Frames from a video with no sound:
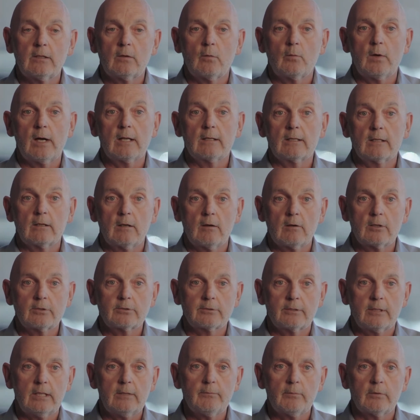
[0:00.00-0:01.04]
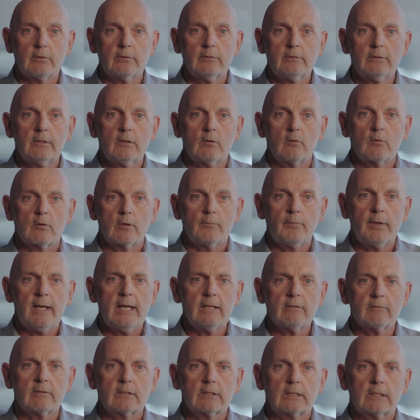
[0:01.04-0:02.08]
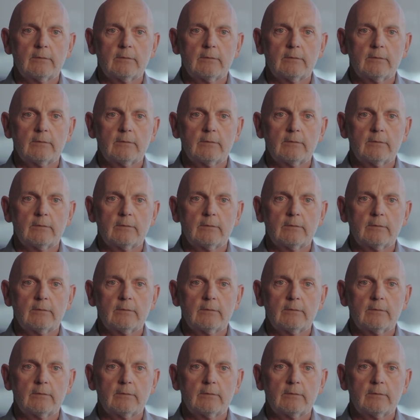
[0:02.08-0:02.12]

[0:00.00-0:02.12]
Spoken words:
while a large number or a pattern